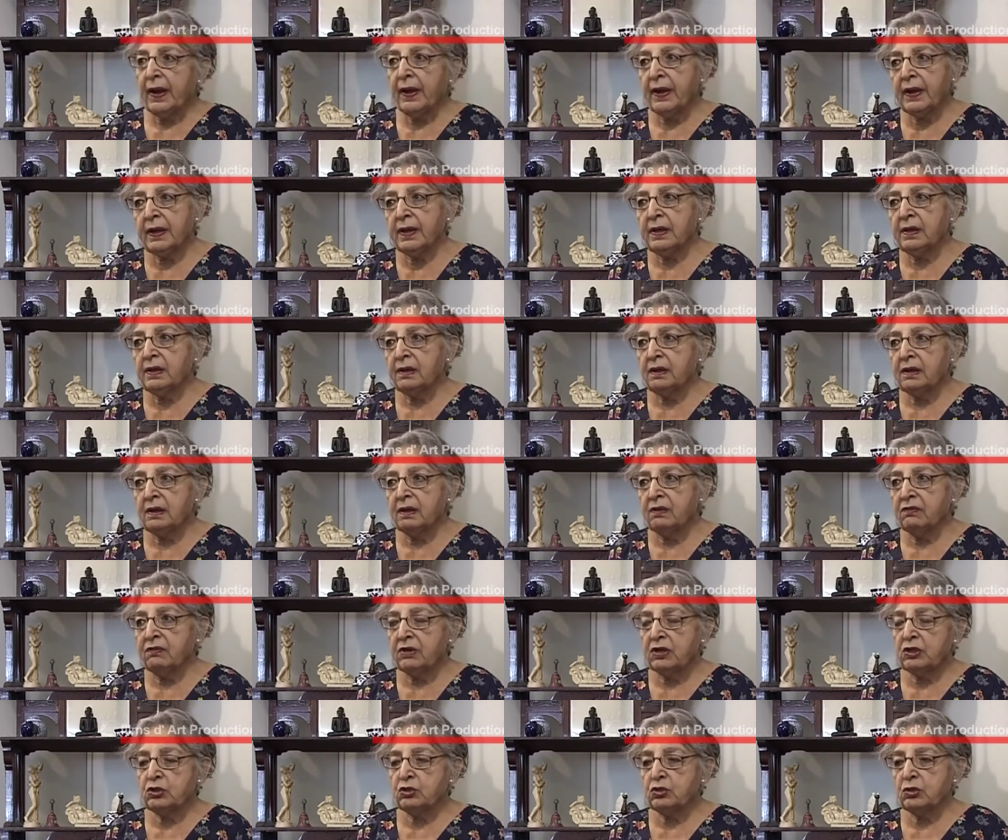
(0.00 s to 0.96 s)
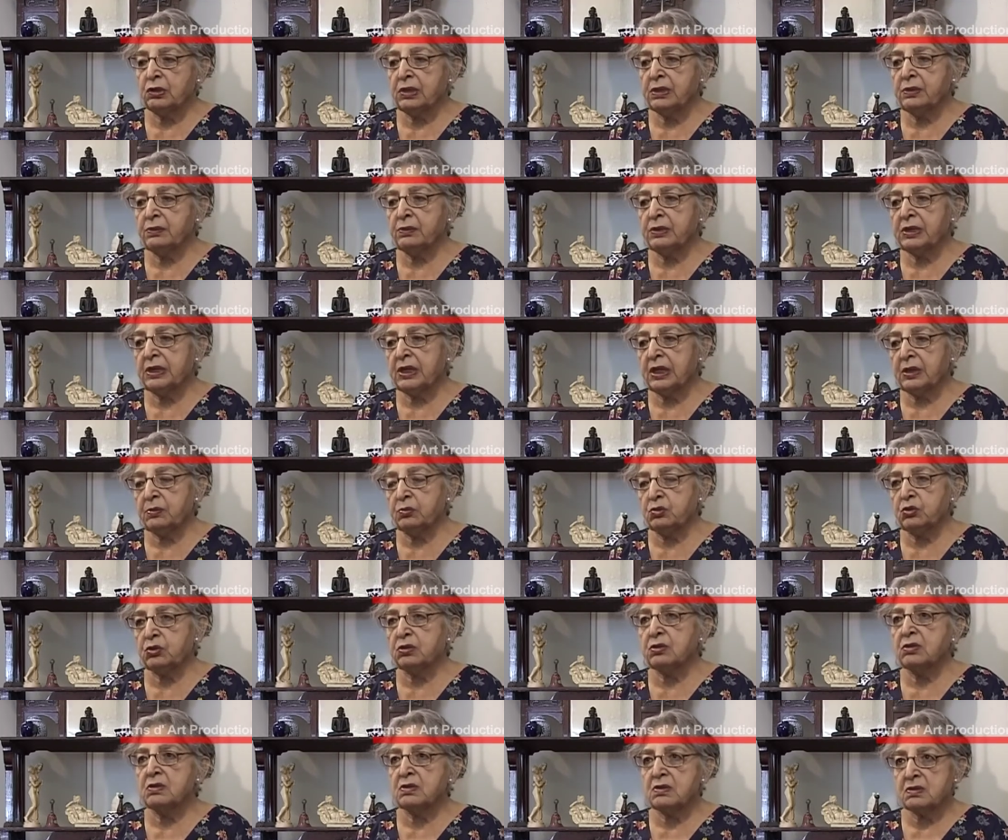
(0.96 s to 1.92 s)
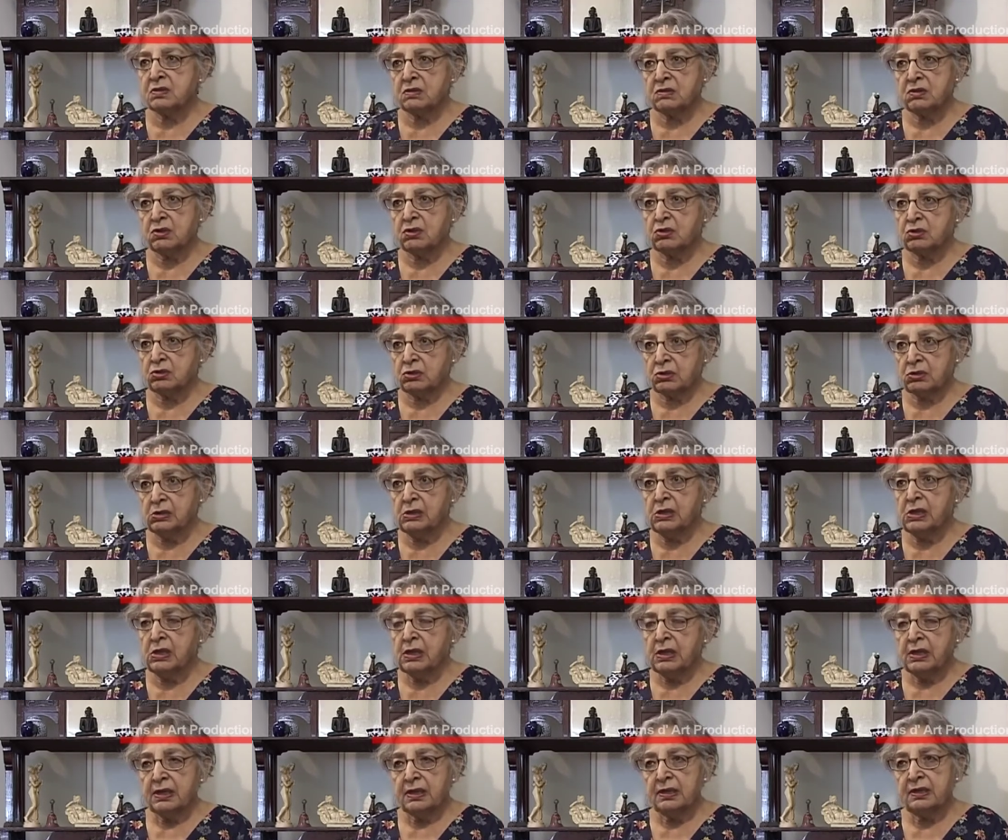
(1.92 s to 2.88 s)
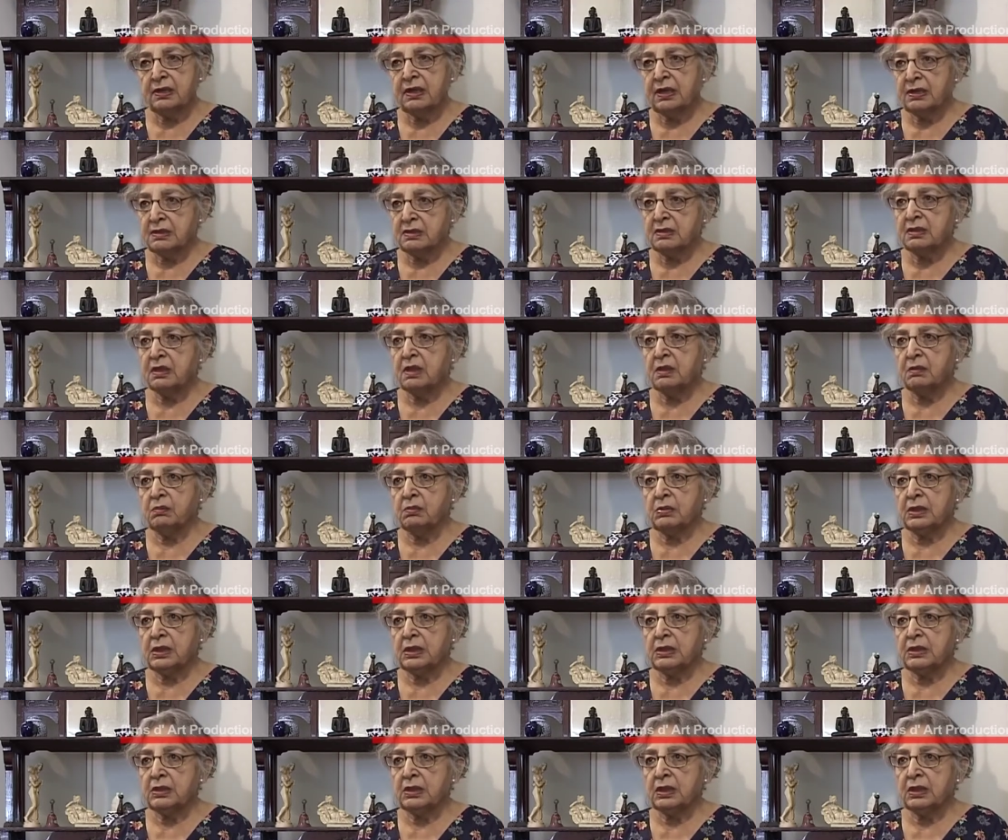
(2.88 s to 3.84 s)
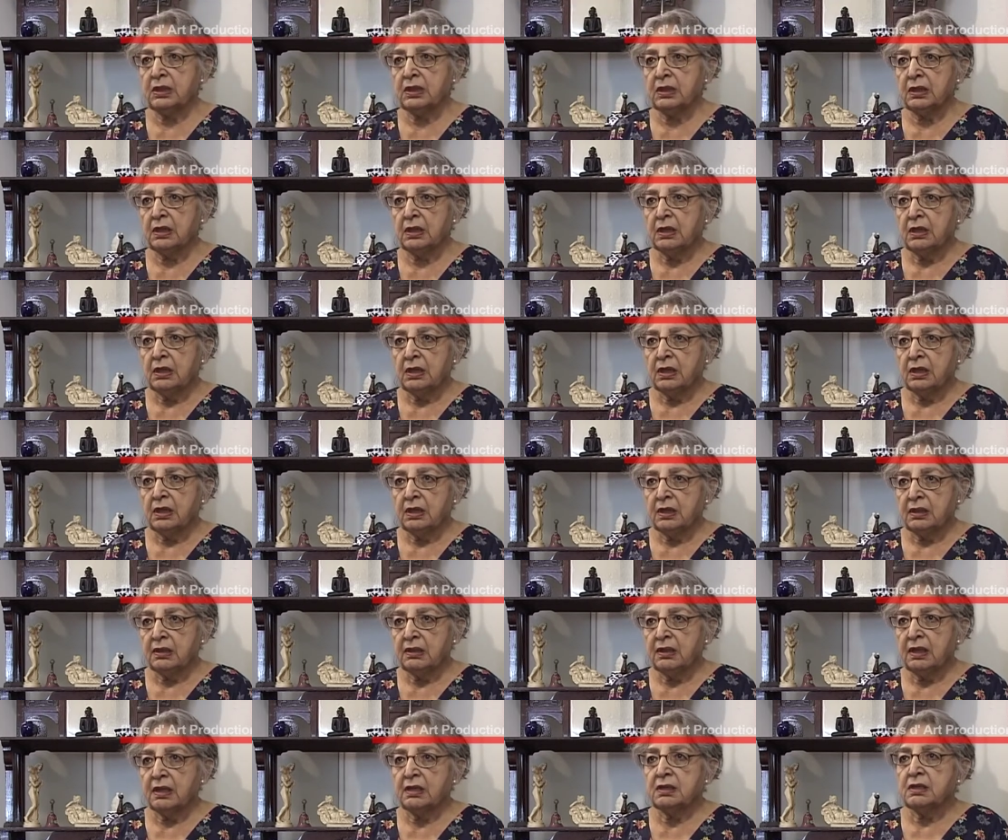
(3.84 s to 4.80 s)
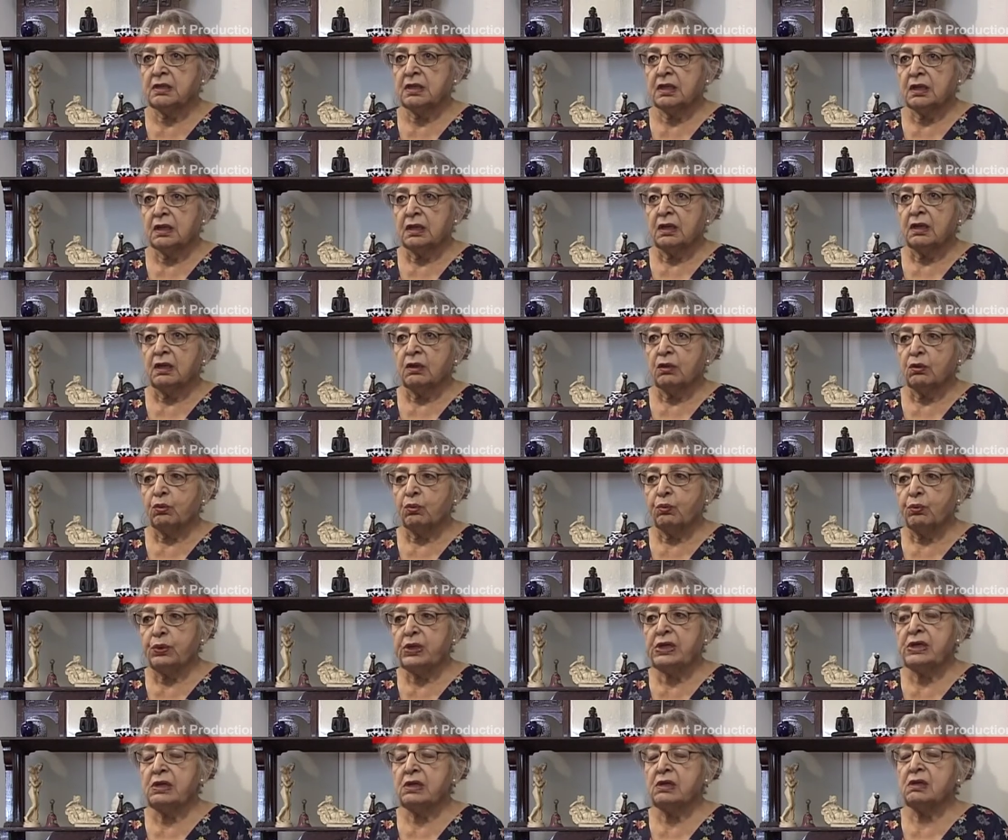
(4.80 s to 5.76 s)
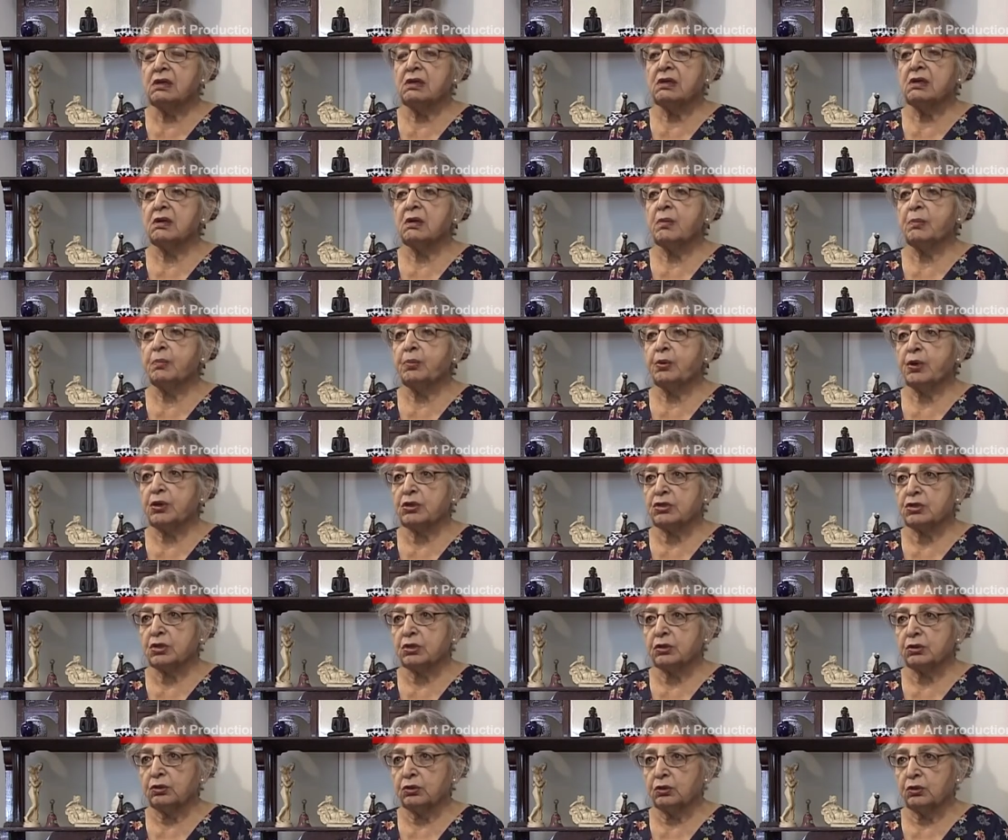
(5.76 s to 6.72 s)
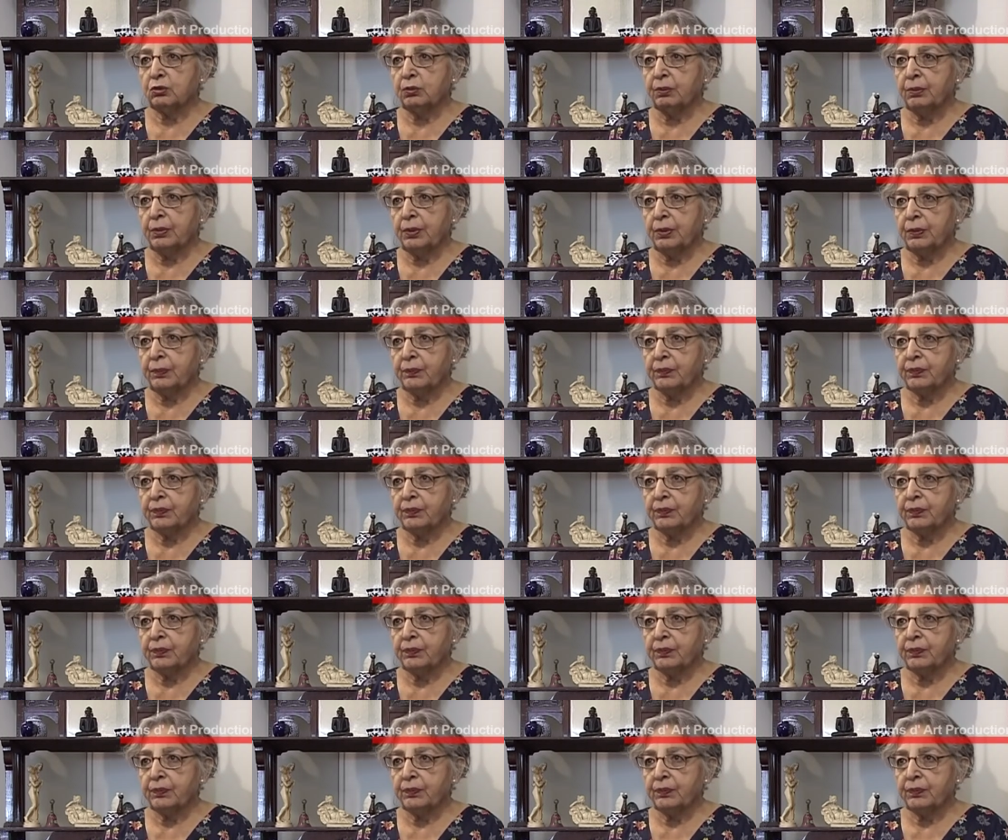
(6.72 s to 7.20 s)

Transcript: And eventually we came to the decision, that same meeting, that we needed a pressure group.